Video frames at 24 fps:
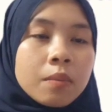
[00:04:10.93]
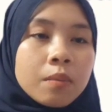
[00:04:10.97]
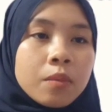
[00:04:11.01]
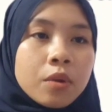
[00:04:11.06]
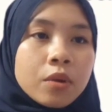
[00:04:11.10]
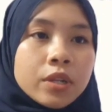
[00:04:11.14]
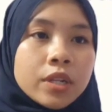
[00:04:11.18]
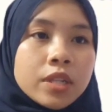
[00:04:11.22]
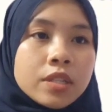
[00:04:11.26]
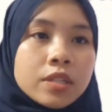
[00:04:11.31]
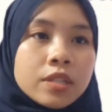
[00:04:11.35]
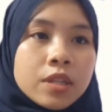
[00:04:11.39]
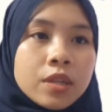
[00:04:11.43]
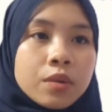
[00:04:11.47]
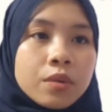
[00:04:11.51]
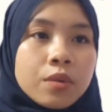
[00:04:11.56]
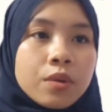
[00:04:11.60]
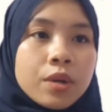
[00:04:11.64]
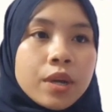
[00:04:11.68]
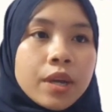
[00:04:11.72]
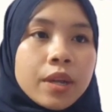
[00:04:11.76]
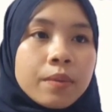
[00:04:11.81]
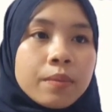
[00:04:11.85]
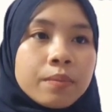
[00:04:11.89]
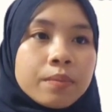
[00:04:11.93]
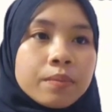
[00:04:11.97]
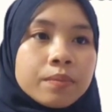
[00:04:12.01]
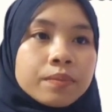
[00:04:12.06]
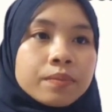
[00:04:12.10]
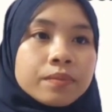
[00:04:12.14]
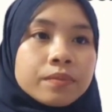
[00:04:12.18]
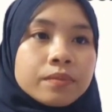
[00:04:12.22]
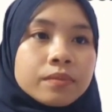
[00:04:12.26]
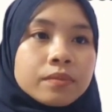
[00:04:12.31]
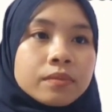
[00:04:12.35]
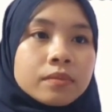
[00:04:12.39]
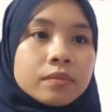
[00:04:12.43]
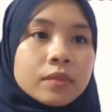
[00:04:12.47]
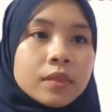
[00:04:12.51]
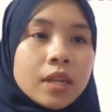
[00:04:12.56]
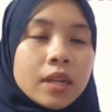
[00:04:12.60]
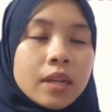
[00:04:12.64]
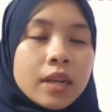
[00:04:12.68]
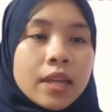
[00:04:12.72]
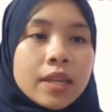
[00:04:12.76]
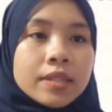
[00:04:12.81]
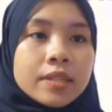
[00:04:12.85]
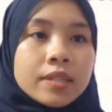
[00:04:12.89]
more than 0 and
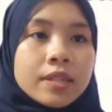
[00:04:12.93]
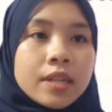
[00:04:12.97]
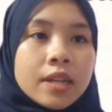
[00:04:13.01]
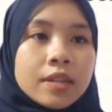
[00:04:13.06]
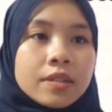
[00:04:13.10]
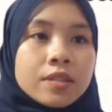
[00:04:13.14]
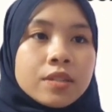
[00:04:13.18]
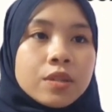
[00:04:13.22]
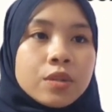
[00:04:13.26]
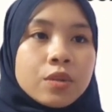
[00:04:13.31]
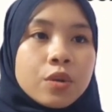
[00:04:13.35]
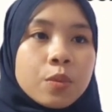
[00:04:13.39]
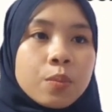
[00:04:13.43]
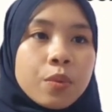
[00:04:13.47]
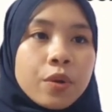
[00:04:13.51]
less than 0.5.